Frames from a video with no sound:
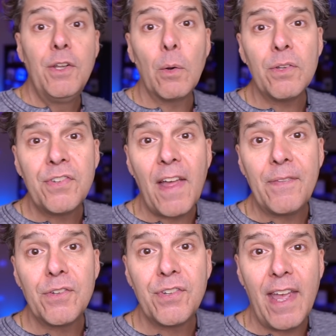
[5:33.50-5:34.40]
Notice that
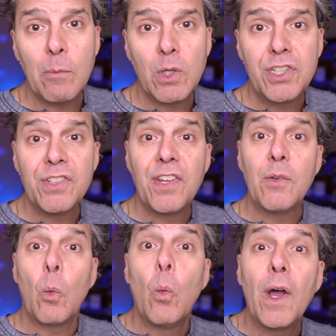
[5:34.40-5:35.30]
the sandwich is
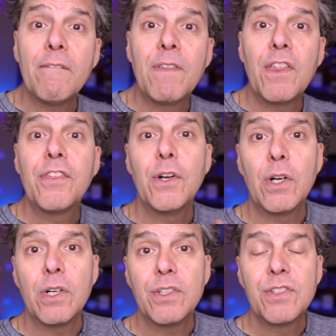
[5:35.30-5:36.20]
in one of the
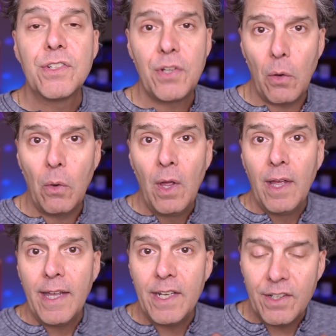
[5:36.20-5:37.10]
thirds. So
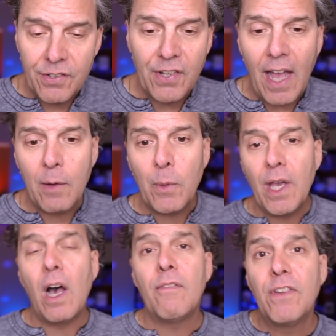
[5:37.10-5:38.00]
in design,
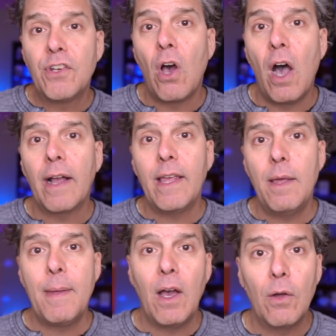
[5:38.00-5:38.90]
we often talk
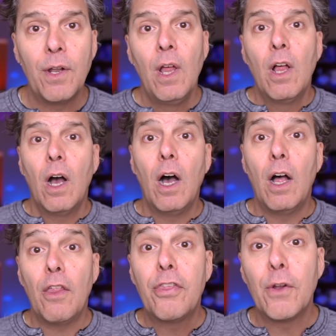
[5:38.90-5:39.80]
about
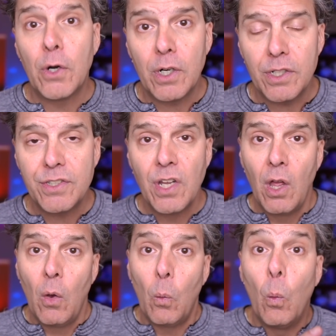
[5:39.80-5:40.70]
uh, thirds.
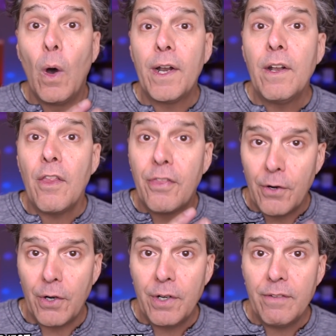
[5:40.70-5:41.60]
One
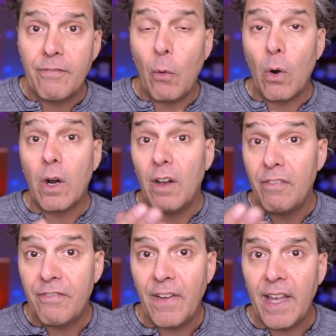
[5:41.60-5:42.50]
third for a
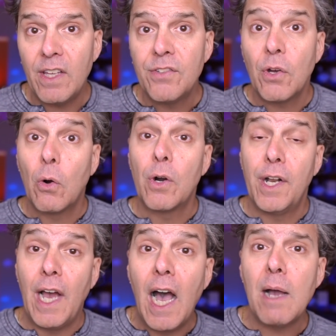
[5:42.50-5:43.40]
face or
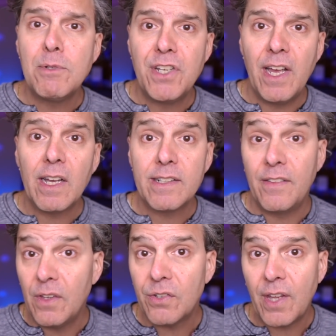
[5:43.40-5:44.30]
an object,
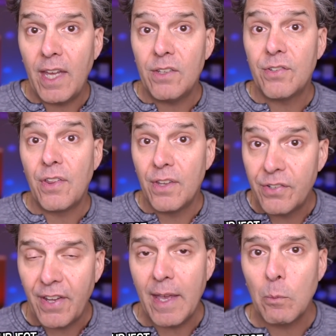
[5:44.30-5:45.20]
in this case, the
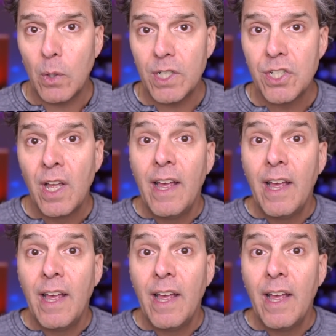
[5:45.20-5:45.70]
sandwich,